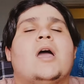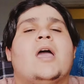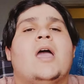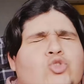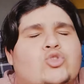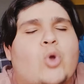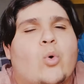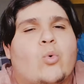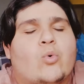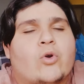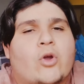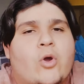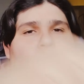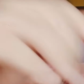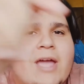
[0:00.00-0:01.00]
Also,
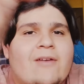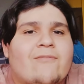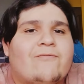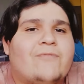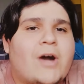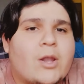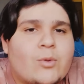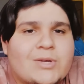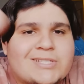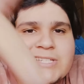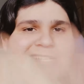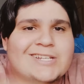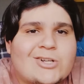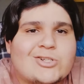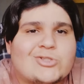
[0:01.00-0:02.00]
go ahead and follow us
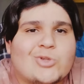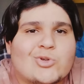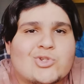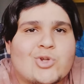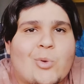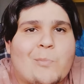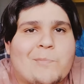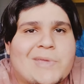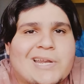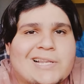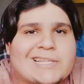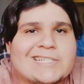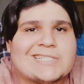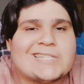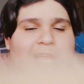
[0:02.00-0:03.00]
our social media
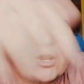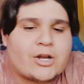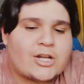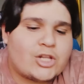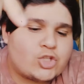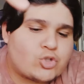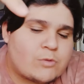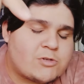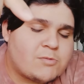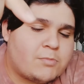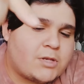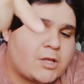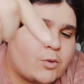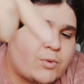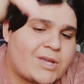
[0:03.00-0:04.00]
links down in the description
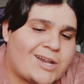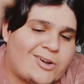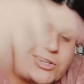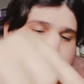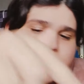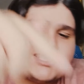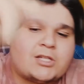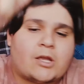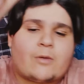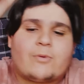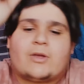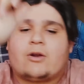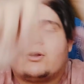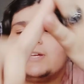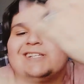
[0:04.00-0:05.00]
below. We got our TikTok, we
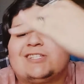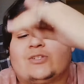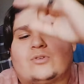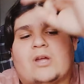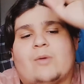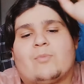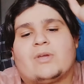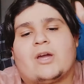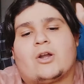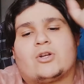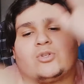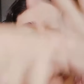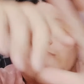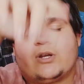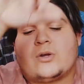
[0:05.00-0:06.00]
got our Instagram, we got our
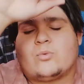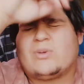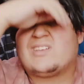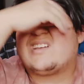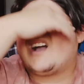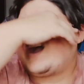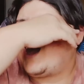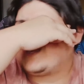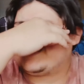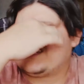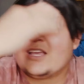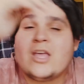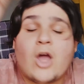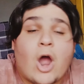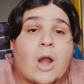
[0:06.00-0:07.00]
Twitter, we got
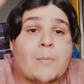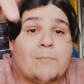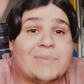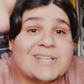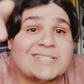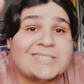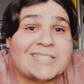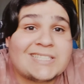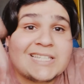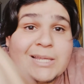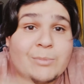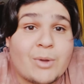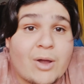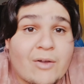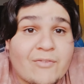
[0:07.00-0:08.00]
our business
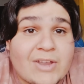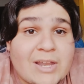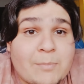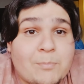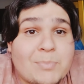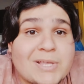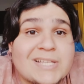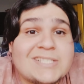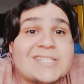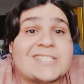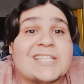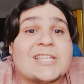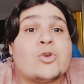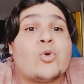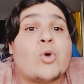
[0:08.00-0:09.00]
email. If any
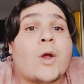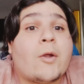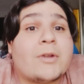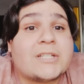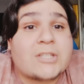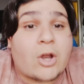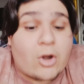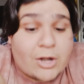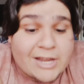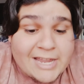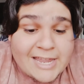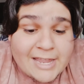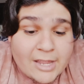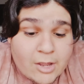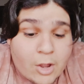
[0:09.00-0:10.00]
business inquiries are
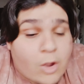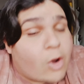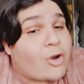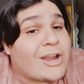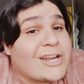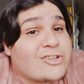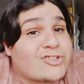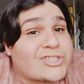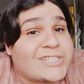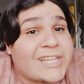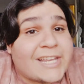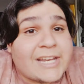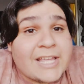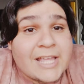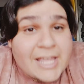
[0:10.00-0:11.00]

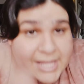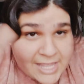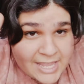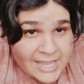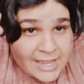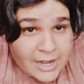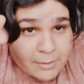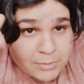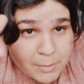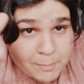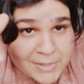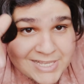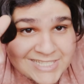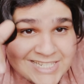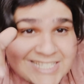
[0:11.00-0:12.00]
interested, hit up the
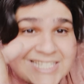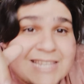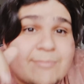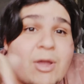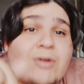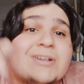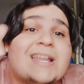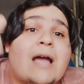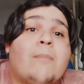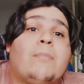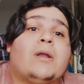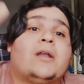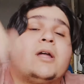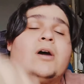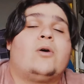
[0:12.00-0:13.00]
business email down
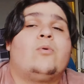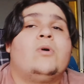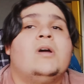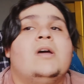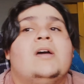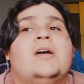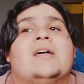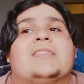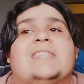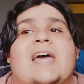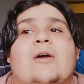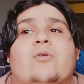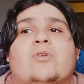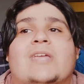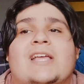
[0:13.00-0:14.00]
below.
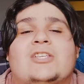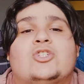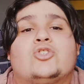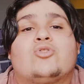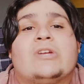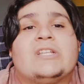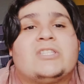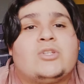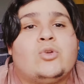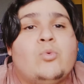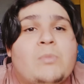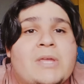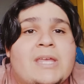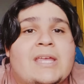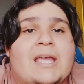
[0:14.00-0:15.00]
That'll get straight to
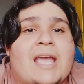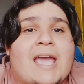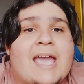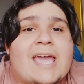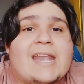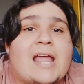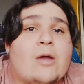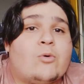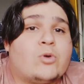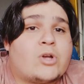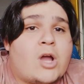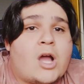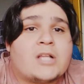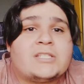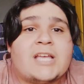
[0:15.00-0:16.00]
me, and I will
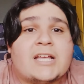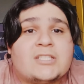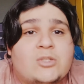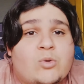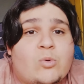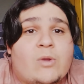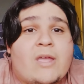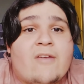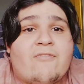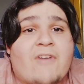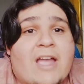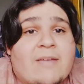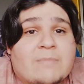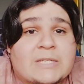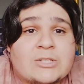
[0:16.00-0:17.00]
contact you if
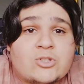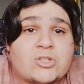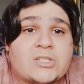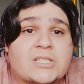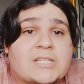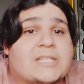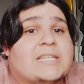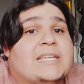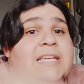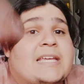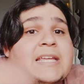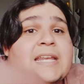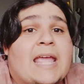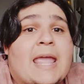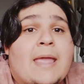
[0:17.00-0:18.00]
I am interested
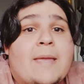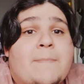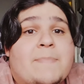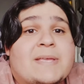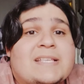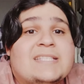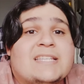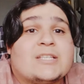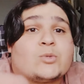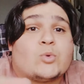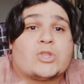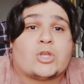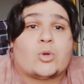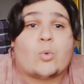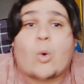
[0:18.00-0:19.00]
in a business
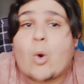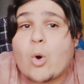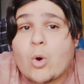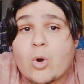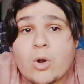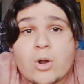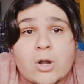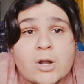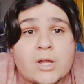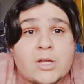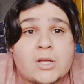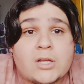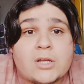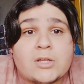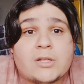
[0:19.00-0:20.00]
with you or
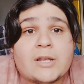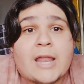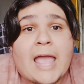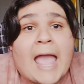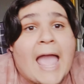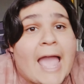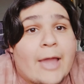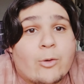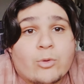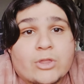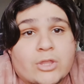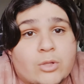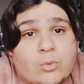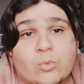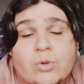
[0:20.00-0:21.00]
an ad
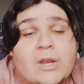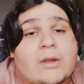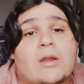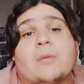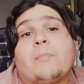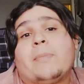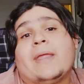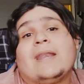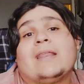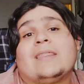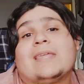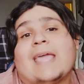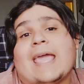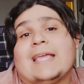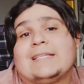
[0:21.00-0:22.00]
with you. Would depend on
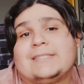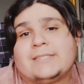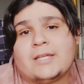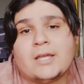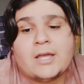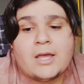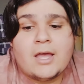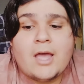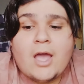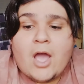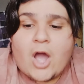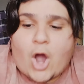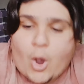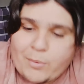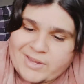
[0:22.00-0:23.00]
the case.
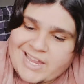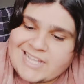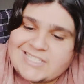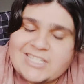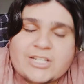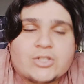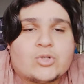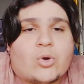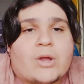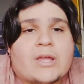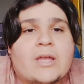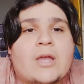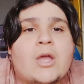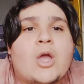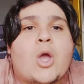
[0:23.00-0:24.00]
Hope you guys did enjoy.
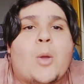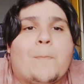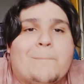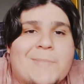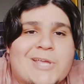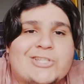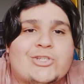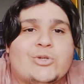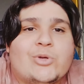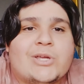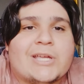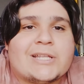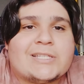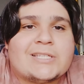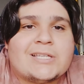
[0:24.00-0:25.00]
Make sure you
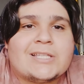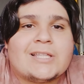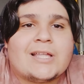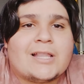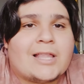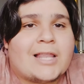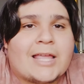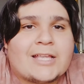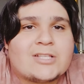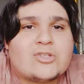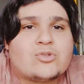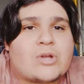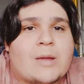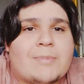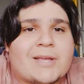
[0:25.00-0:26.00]
hit the like and
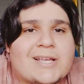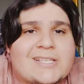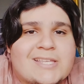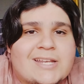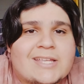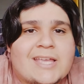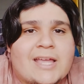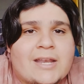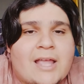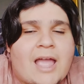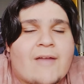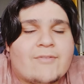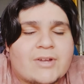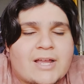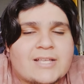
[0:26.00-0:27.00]
subscribe. Like I said again,
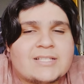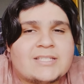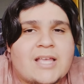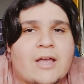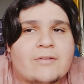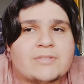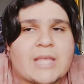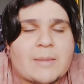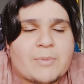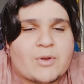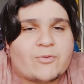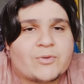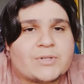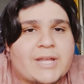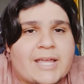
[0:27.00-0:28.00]
have your guys selves a
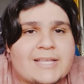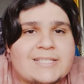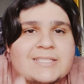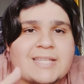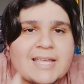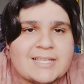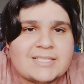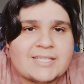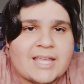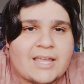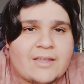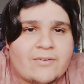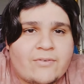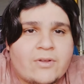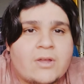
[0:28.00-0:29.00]
beautiful day. Stay
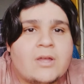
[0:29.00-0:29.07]
safe.